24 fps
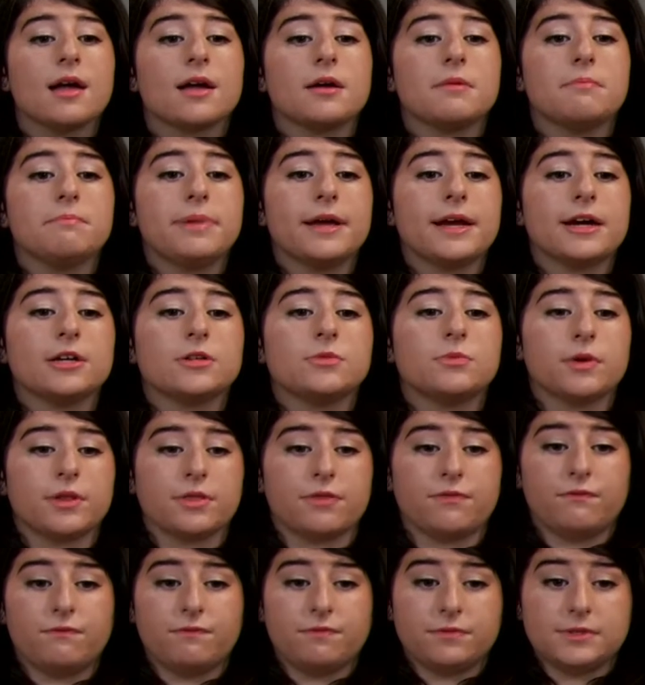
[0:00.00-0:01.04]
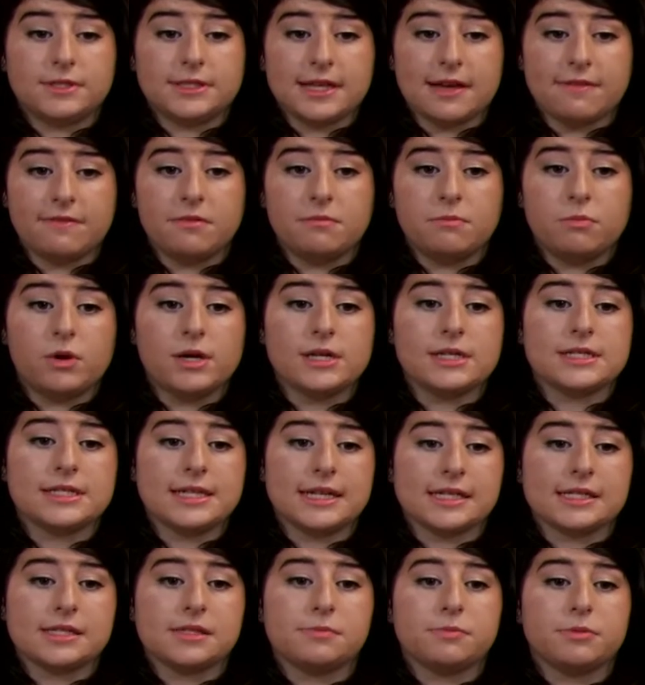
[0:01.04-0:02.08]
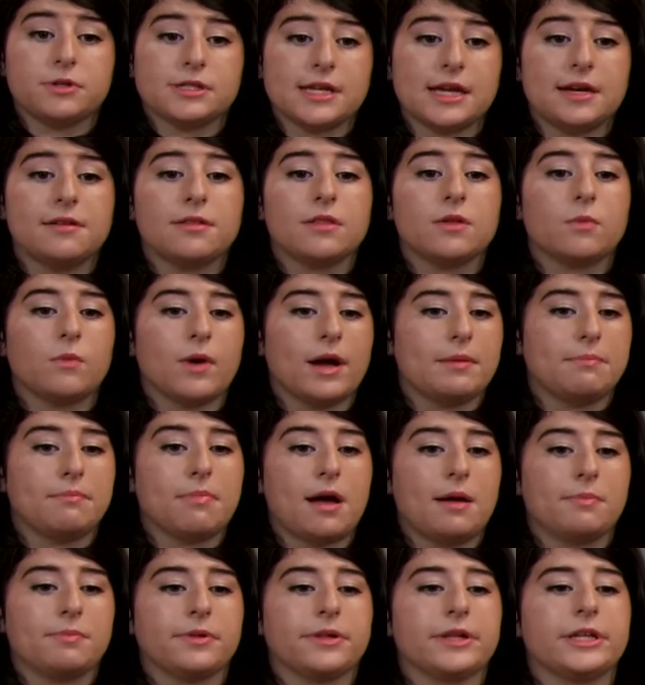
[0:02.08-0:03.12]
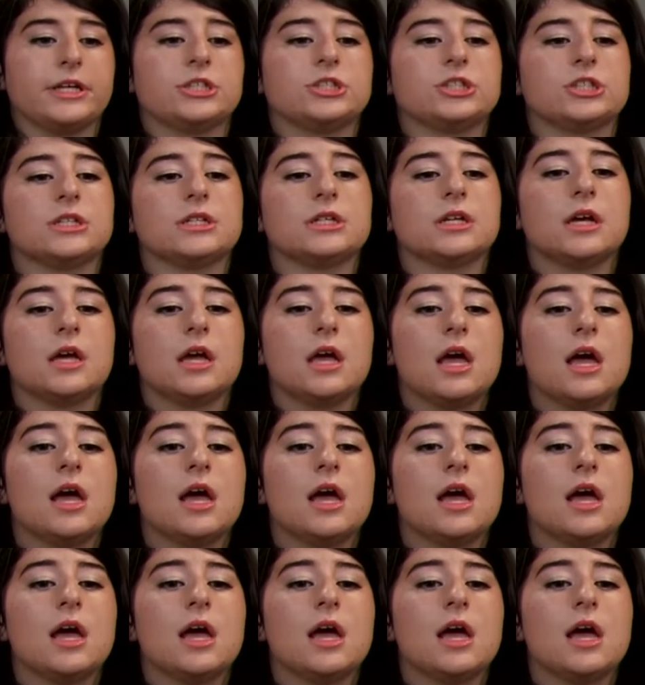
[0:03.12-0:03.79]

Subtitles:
compared with 7.6% of the white population.